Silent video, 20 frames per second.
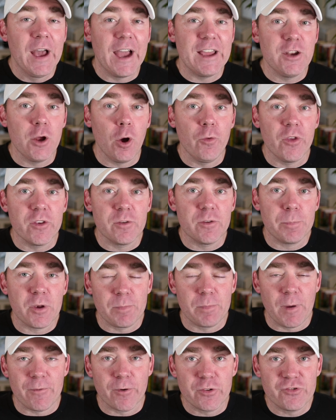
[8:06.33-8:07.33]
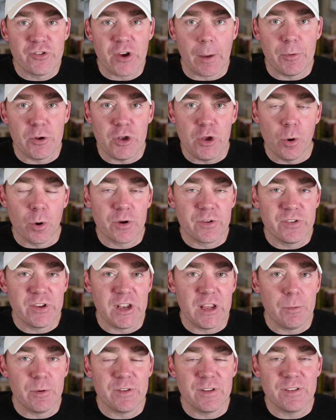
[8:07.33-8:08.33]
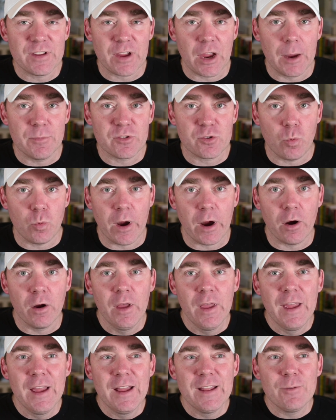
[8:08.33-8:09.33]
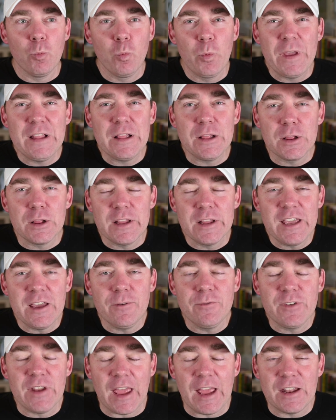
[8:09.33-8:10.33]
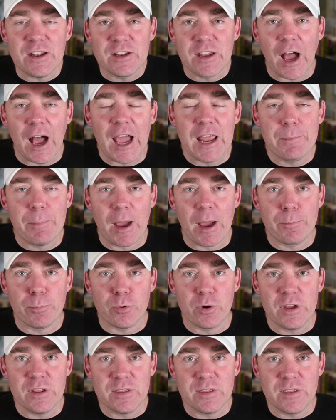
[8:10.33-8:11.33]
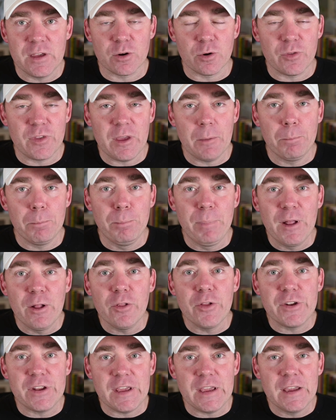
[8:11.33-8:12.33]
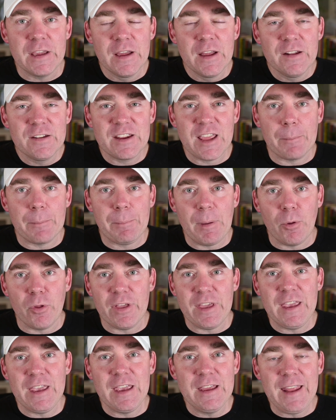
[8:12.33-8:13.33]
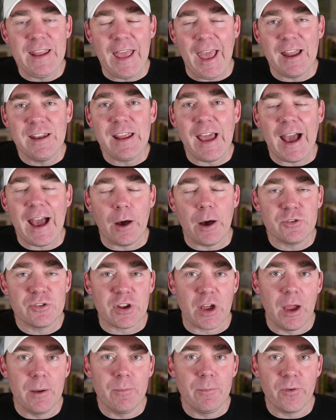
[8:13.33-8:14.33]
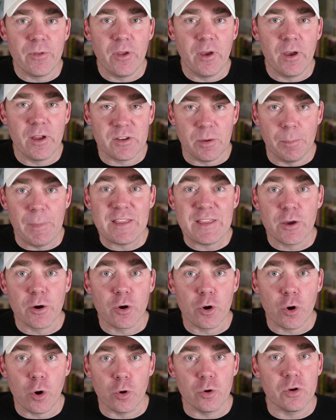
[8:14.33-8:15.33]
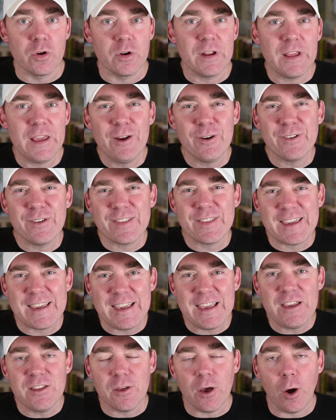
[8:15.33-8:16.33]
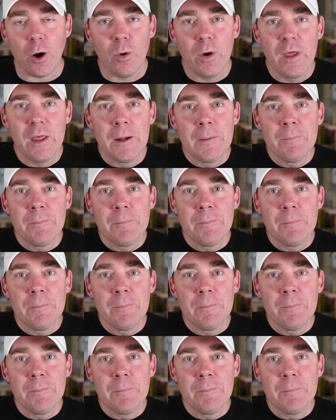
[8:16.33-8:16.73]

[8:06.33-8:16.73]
I know this because my first job in New York City was in Times Square. We lived and died by pre-theater, the ability to get people in and out in time for to make their curtain. Here's the key, though.